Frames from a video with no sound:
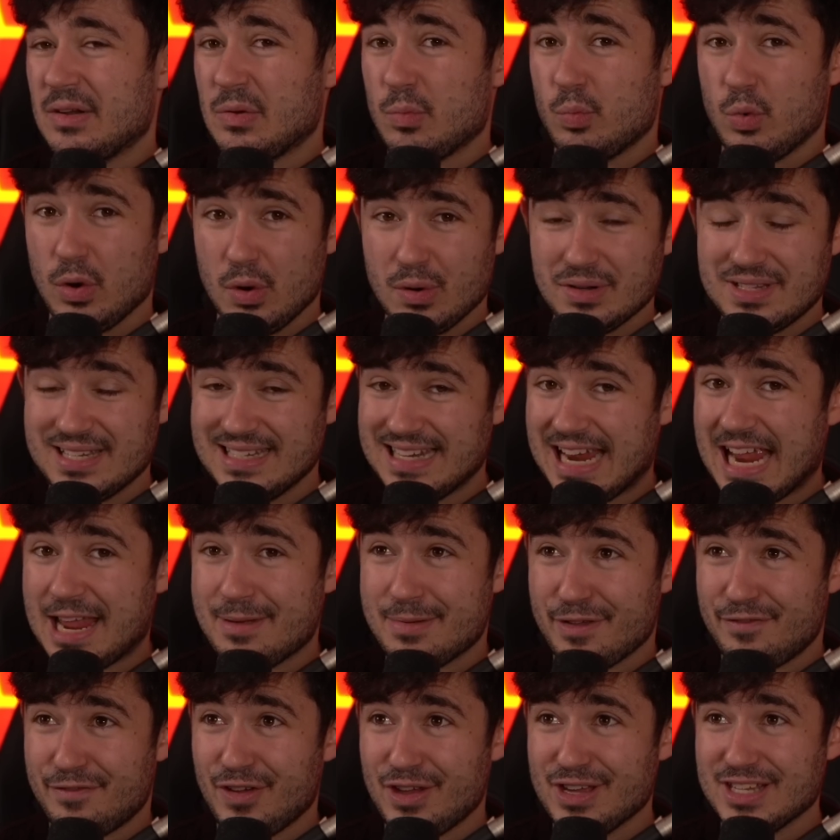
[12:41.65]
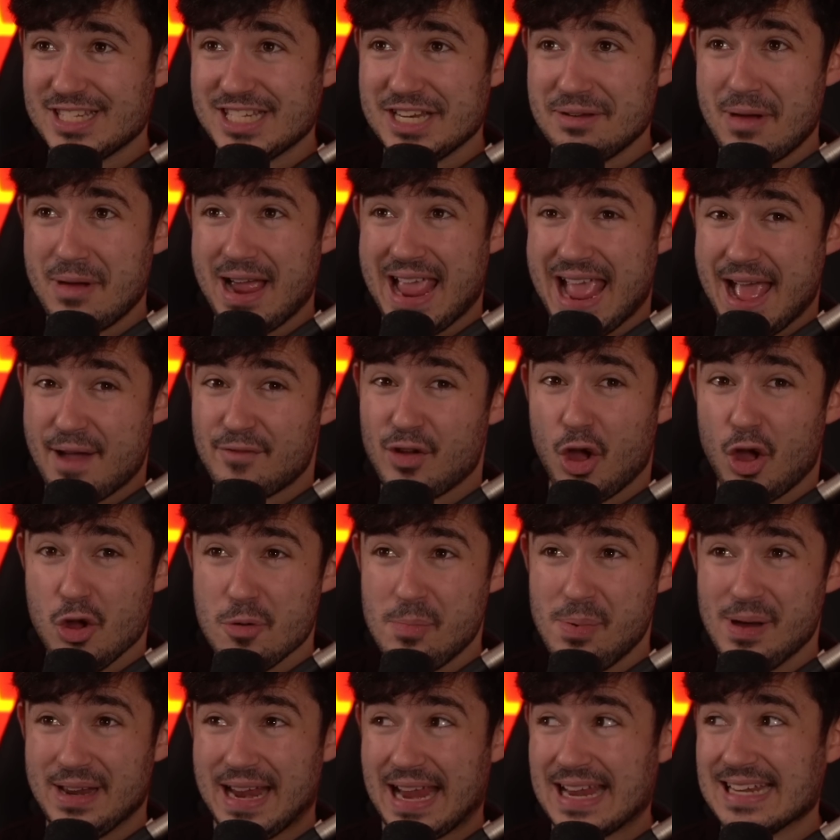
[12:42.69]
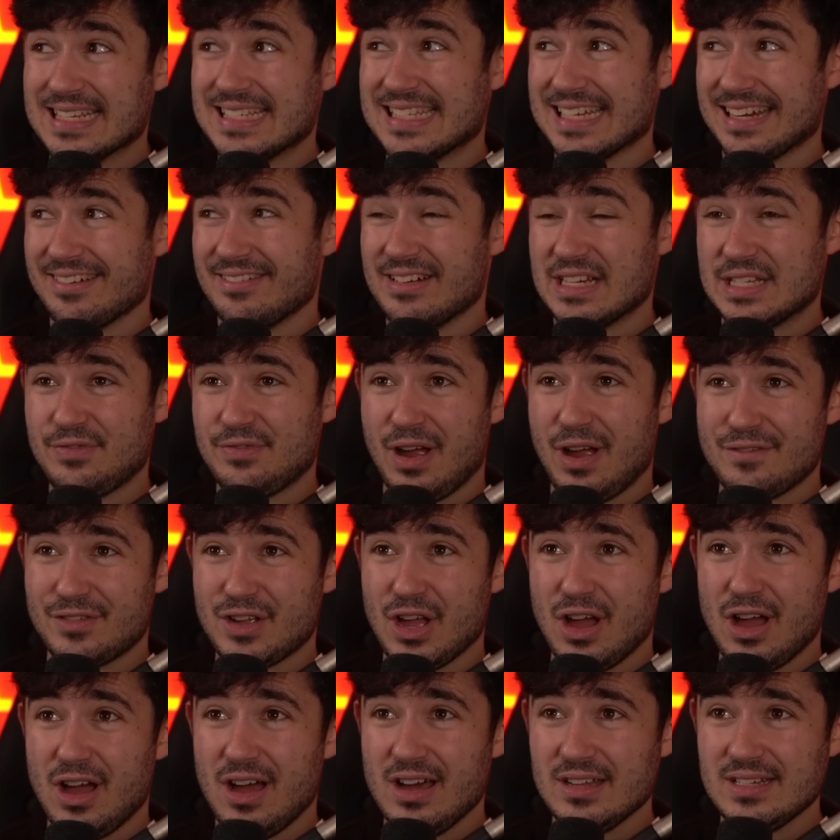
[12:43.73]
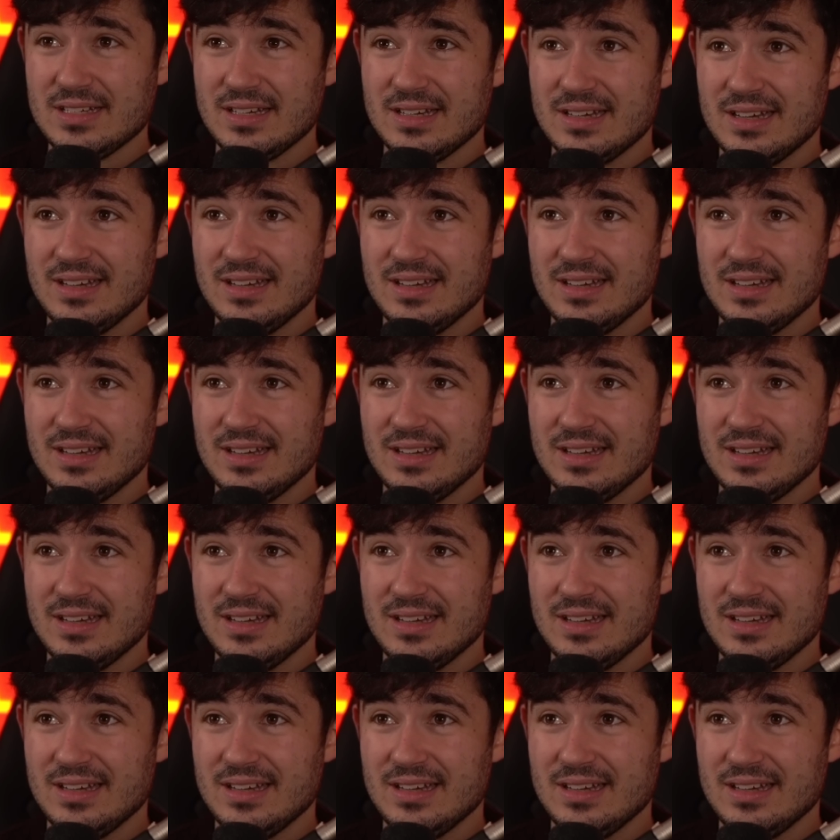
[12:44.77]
Will today be the first time I ever open a Series 5 card?